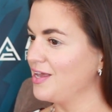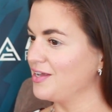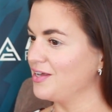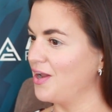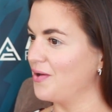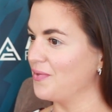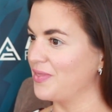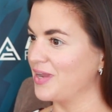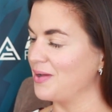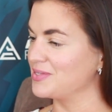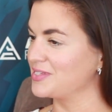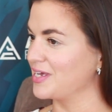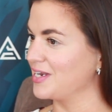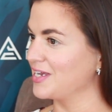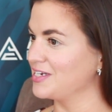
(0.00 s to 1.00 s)
you know, that I
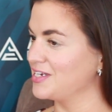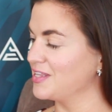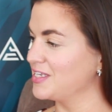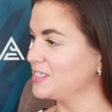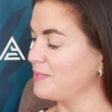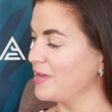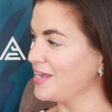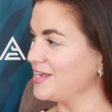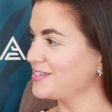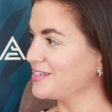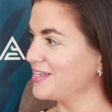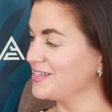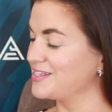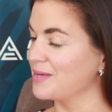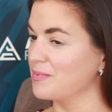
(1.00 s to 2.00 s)
was getting into the space,
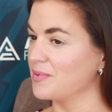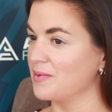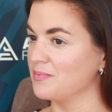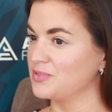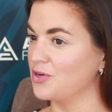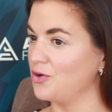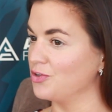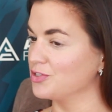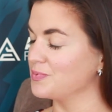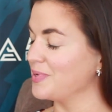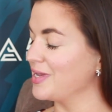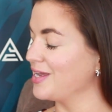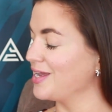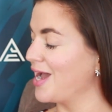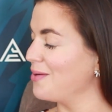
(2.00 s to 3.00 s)
and some of them told
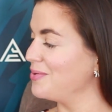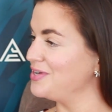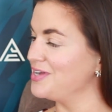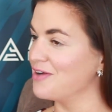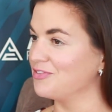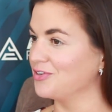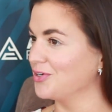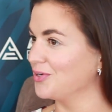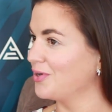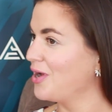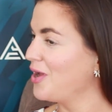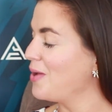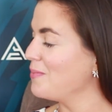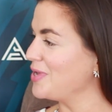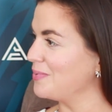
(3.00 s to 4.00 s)
me I would never
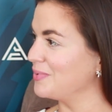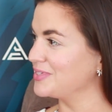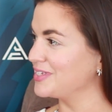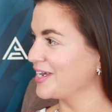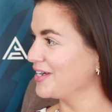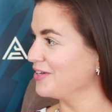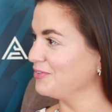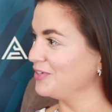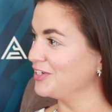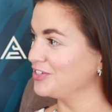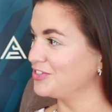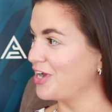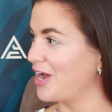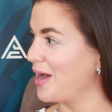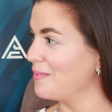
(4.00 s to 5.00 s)
be able to get a real
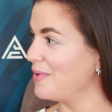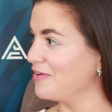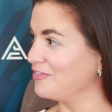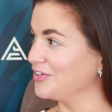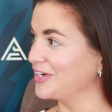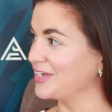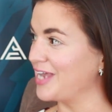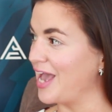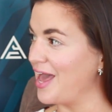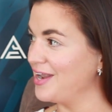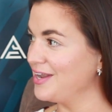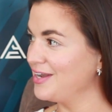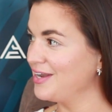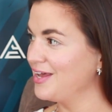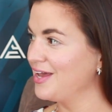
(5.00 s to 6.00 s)
job ever
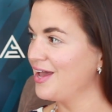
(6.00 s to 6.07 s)
again.